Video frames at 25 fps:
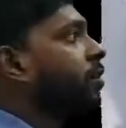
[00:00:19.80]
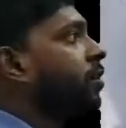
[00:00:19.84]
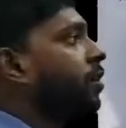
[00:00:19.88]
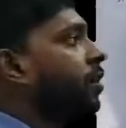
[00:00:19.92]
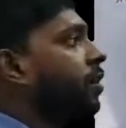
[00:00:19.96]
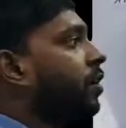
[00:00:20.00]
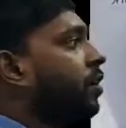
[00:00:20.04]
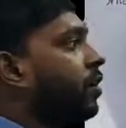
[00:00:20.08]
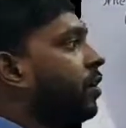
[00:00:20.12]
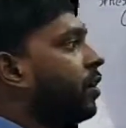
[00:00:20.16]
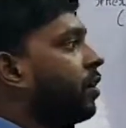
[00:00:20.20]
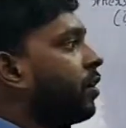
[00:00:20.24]

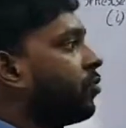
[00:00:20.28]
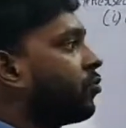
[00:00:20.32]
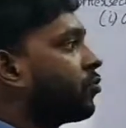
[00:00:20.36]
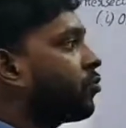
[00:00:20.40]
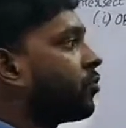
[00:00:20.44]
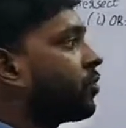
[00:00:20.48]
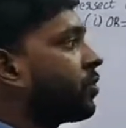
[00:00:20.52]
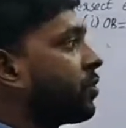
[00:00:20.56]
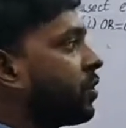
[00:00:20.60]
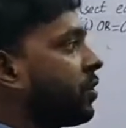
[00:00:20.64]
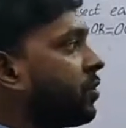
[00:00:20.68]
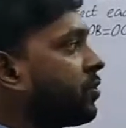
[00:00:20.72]
an
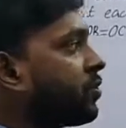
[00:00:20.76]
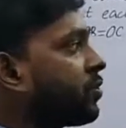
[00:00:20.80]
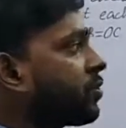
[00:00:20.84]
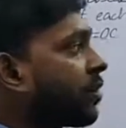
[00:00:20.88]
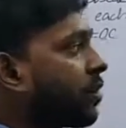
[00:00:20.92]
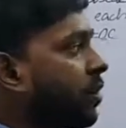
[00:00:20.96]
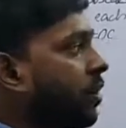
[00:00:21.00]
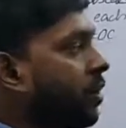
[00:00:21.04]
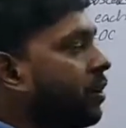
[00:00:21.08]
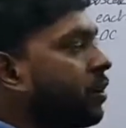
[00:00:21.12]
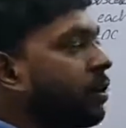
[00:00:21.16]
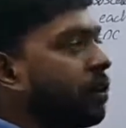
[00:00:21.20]
isosceles
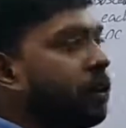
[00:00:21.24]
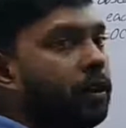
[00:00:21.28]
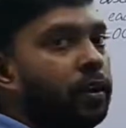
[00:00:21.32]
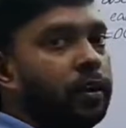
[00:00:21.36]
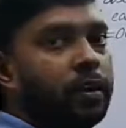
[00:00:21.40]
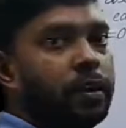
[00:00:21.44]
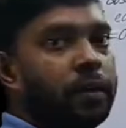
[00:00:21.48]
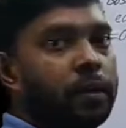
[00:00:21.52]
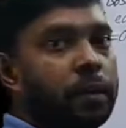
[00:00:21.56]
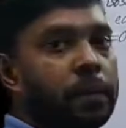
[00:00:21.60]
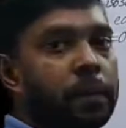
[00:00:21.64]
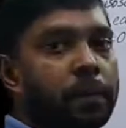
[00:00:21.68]
triangle
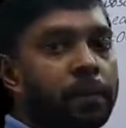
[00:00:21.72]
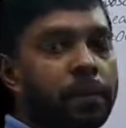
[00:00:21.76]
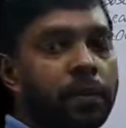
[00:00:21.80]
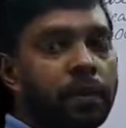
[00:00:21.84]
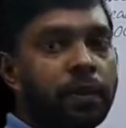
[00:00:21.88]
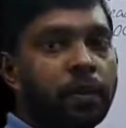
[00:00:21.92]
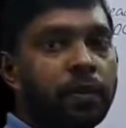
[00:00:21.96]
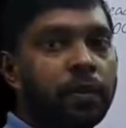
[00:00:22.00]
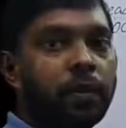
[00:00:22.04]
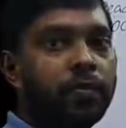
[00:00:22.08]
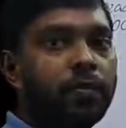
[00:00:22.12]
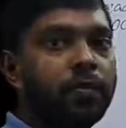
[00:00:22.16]

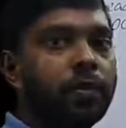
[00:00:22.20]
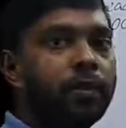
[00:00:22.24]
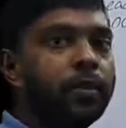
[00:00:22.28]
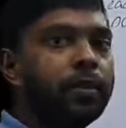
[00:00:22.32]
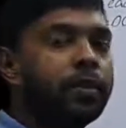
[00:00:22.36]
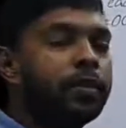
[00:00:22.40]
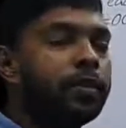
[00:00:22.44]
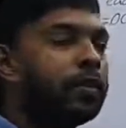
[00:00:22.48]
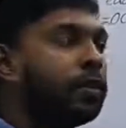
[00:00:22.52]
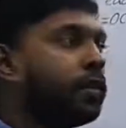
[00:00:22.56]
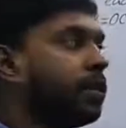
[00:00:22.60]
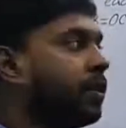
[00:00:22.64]
given
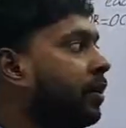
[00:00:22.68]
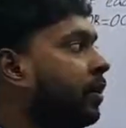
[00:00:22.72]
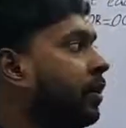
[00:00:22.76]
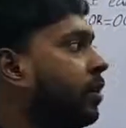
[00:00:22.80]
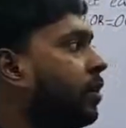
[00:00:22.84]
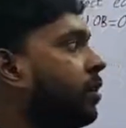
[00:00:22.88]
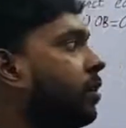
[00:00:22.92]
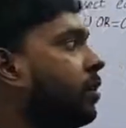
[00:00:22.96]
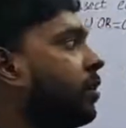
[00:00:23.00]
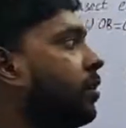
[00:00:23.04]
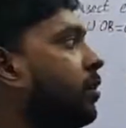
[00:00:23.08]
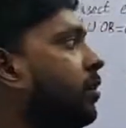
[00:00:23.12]
in the
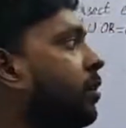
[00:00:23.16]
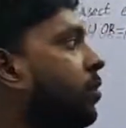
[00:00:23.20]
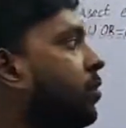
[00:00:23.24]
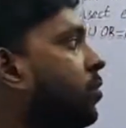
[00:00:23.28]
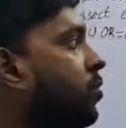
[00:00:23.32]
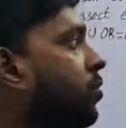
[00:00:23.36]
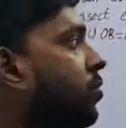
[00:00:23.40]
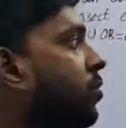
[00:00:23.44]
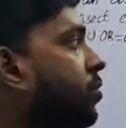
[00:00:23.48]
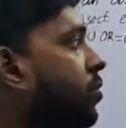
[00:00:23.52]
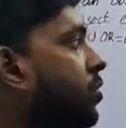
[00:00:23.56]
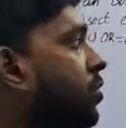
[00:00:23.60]

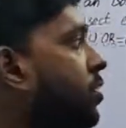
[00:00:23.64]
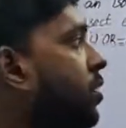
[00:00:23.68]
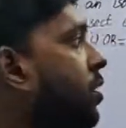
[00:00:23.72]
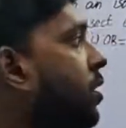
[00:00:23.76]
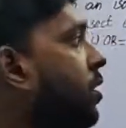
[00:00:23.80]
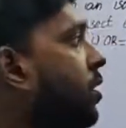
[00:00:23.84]
question